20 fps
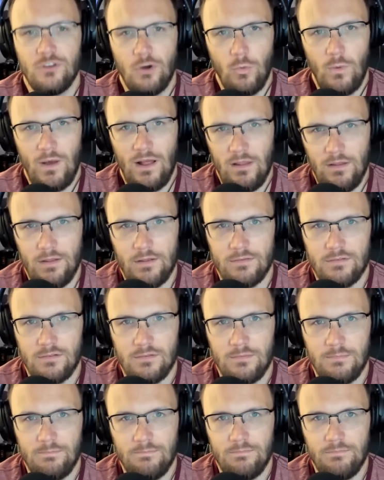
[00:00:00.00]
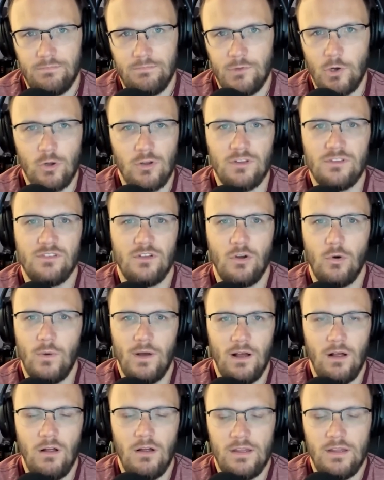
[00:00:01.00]
noel is nerlens
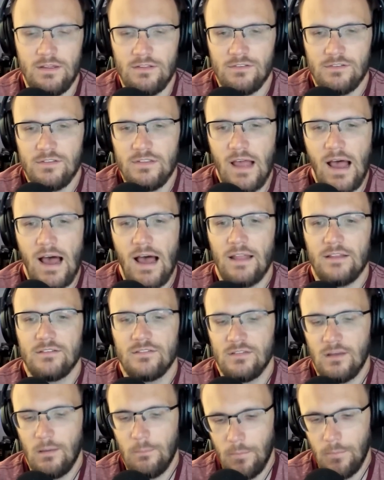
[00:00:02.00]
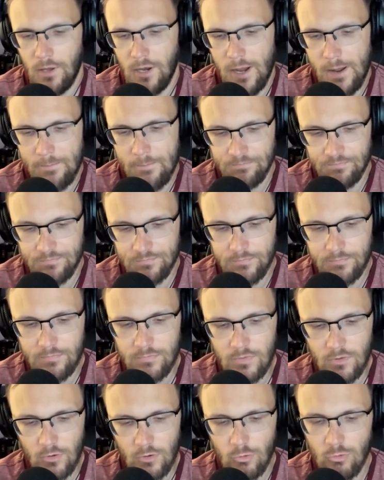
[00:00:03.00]
noel is not somebody
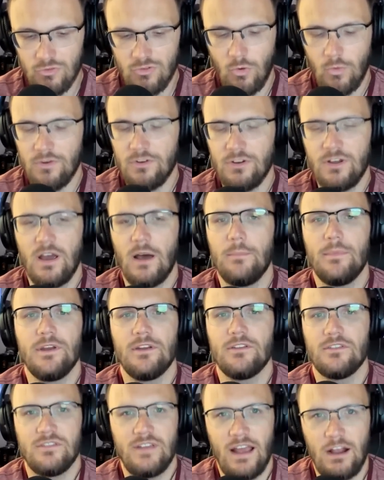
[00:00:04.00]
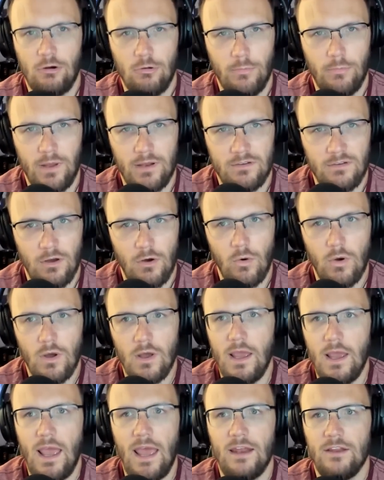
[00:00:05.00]
who's going to come into sacramento
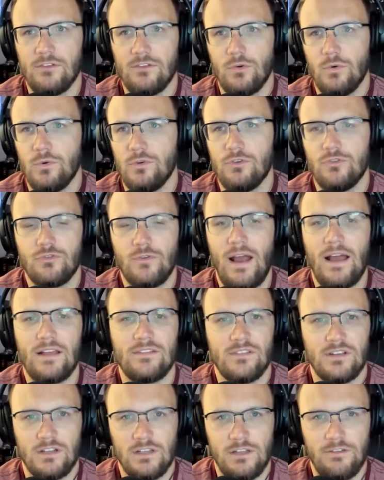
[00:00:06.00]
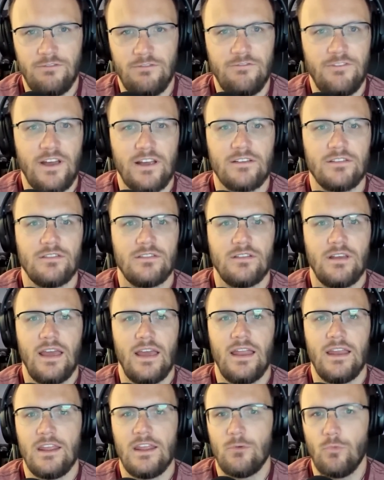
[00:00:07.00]
and is going to drastically fix
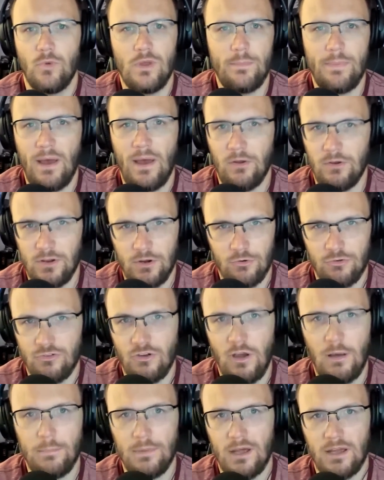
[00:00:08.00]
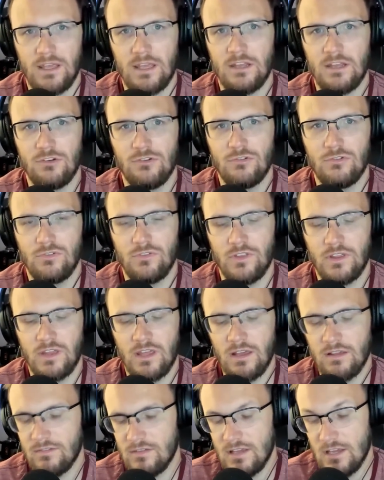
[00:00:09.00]
any rebounding or shot blocking issues for the
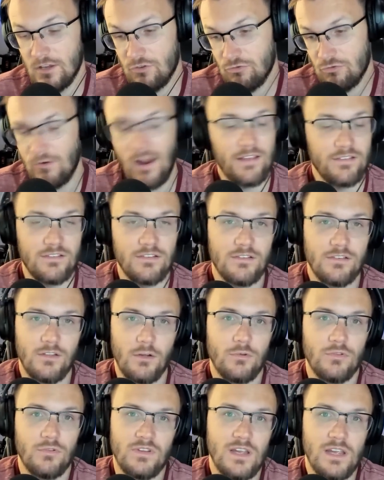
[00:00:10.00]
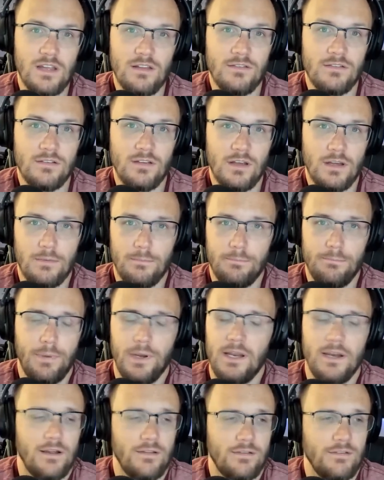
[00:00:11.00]
kings he addresses those needs
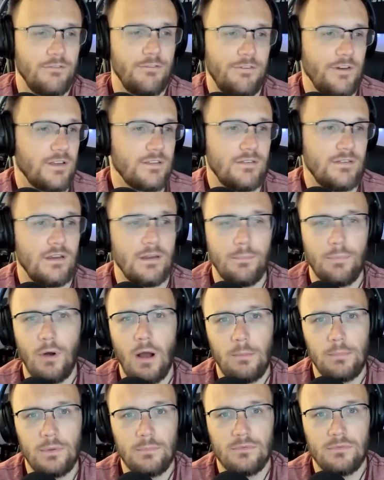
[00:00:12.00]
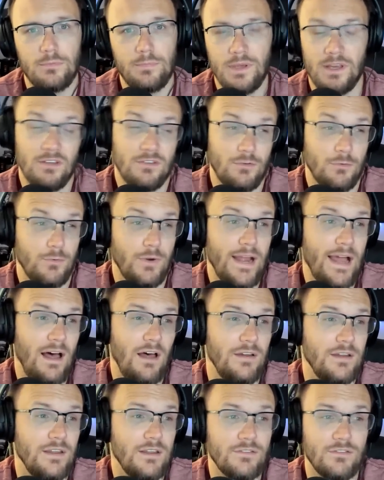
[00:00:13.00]
but he doesn't fix any problems because the
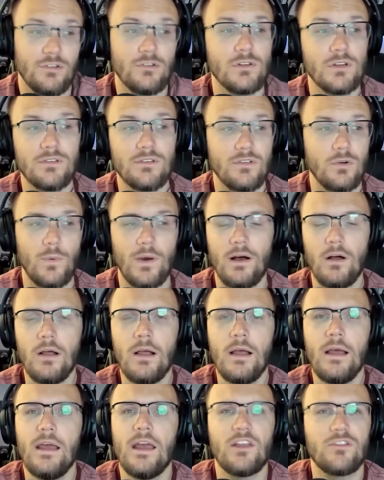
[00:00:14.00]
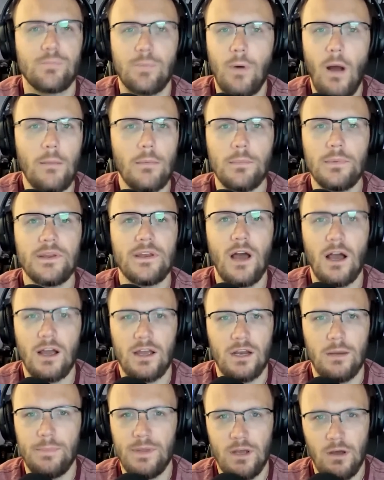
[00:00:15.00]
reality is nerlens noel is probably
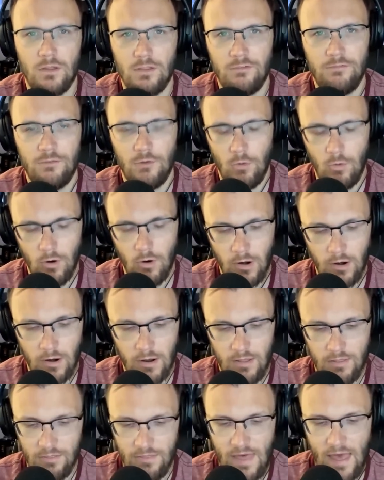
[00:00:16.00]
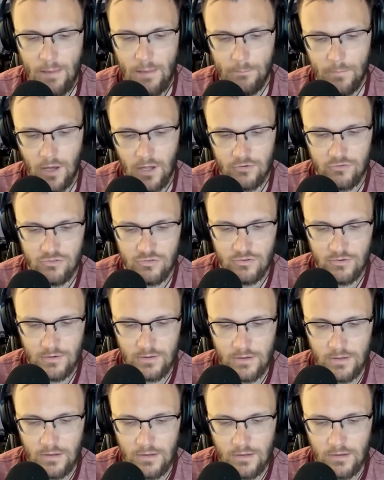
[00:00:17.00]
not going to be on the floor that much
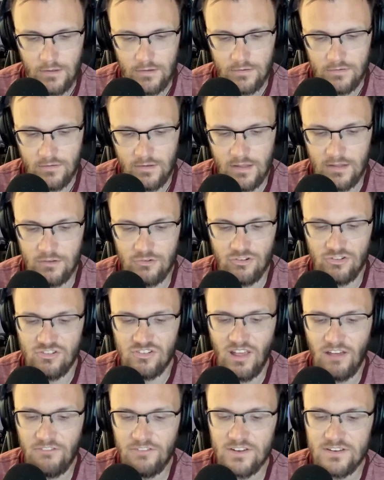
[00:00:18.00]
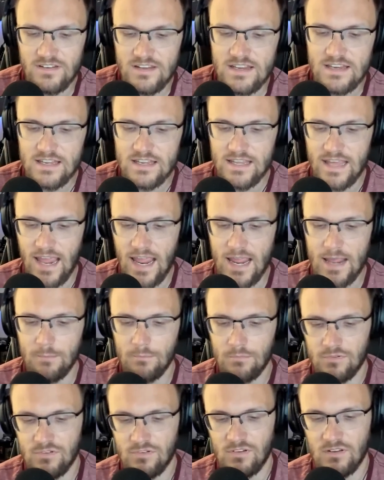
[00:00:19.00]
in just 17
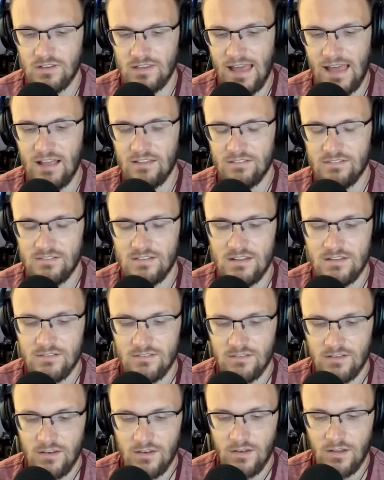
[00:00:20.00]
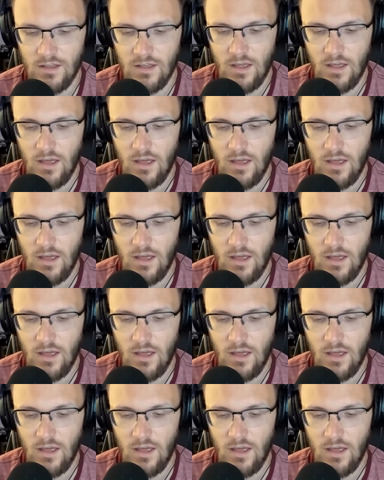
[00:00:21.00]
games last season,